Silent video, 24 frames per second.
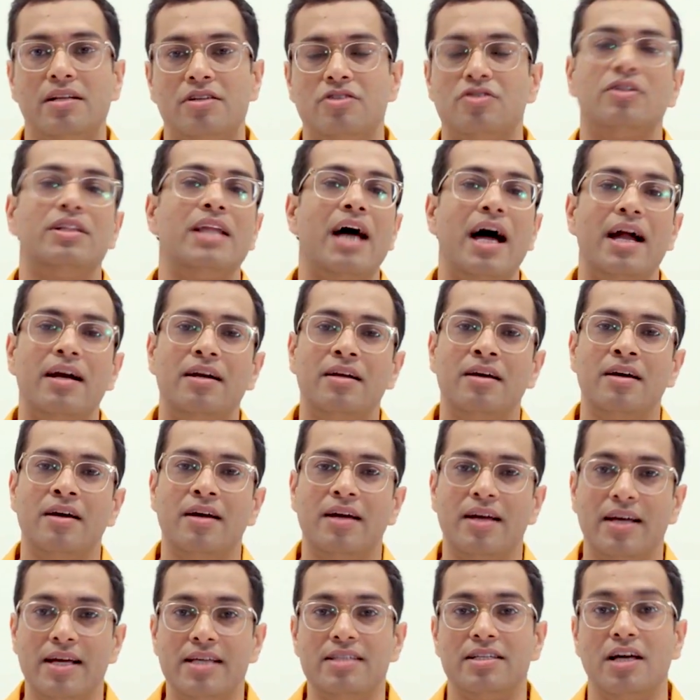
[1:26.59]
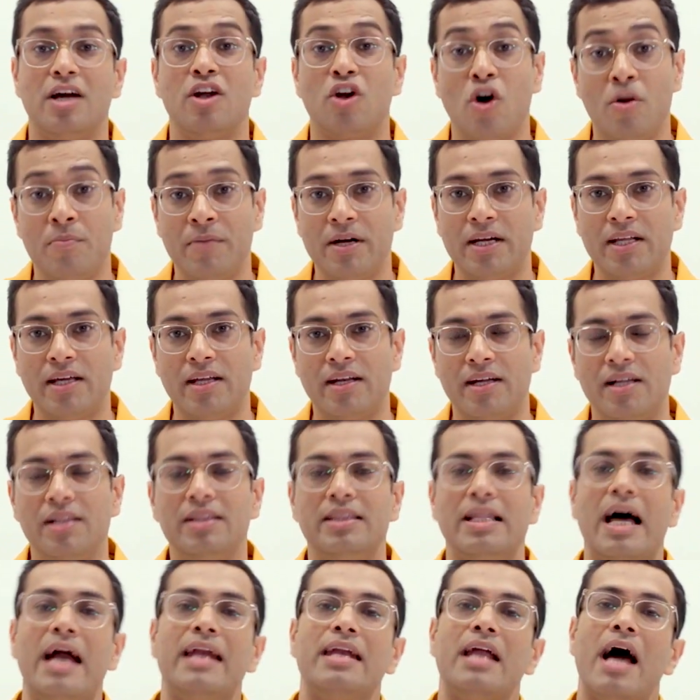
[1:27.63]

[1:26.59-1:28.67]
So that is a raw material that